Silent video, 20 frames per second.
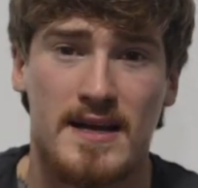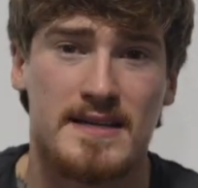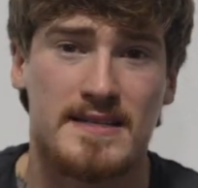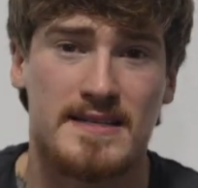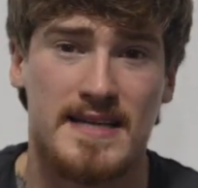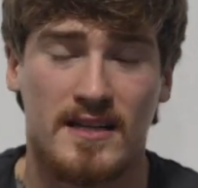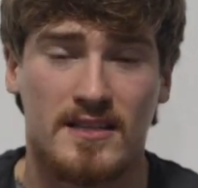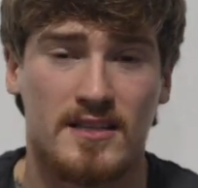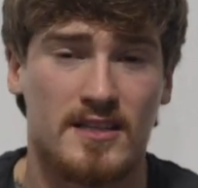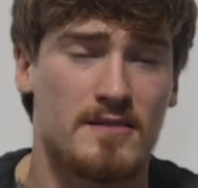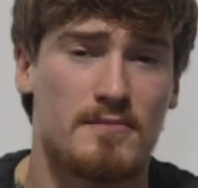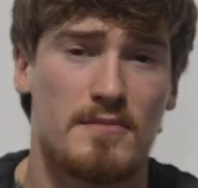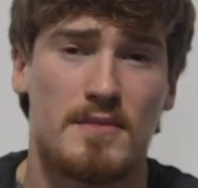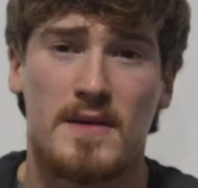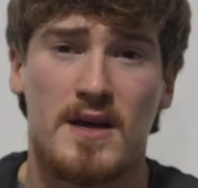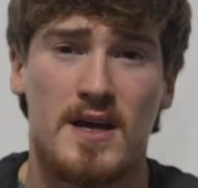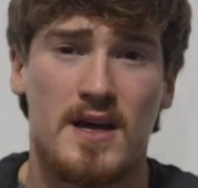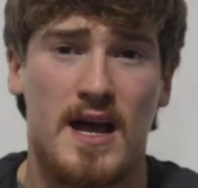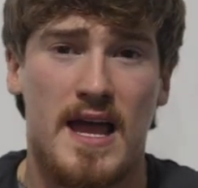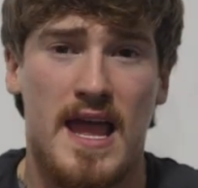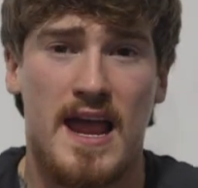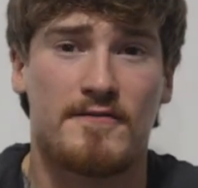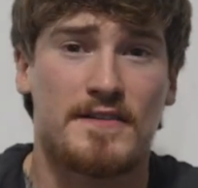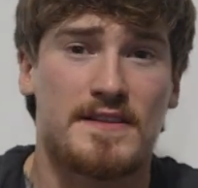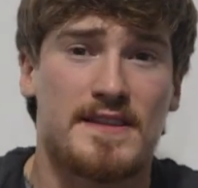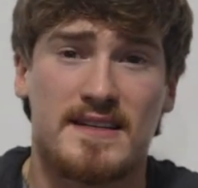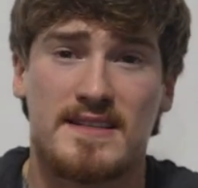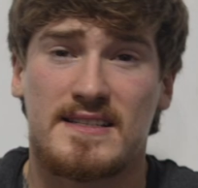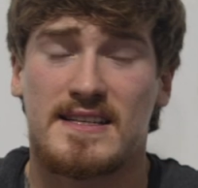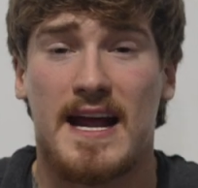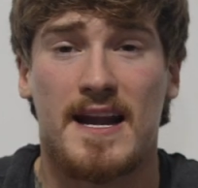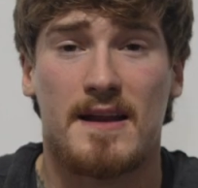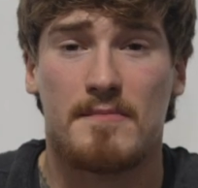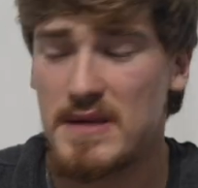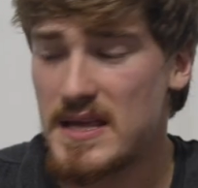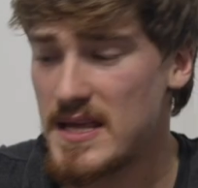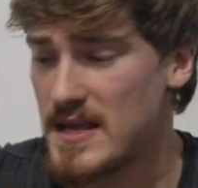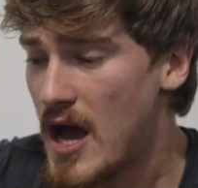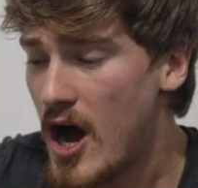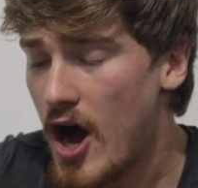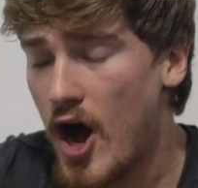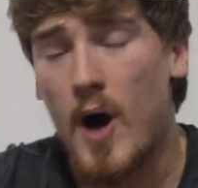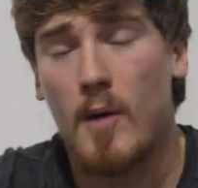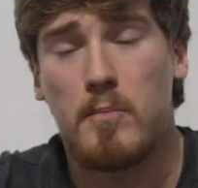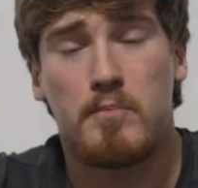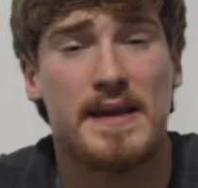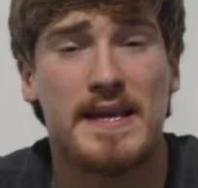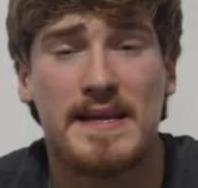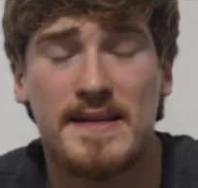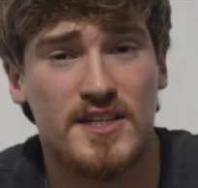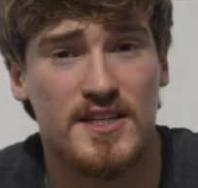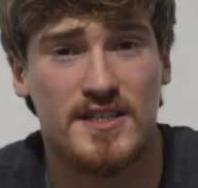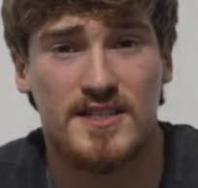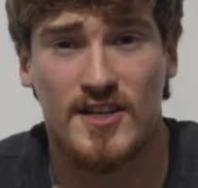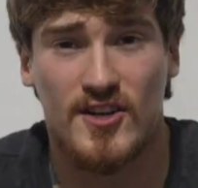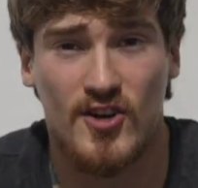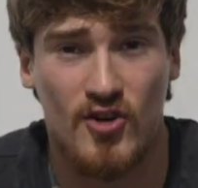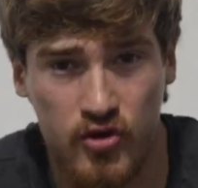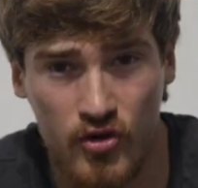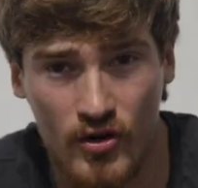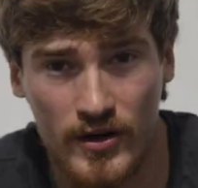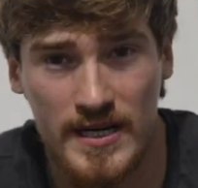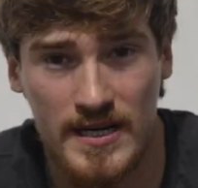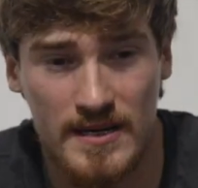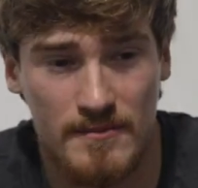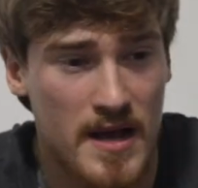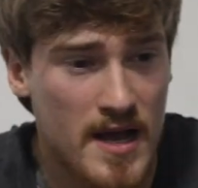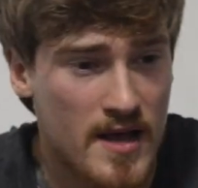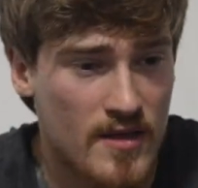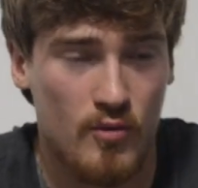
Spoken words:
Telling them everything's gotta be all peaches and cream.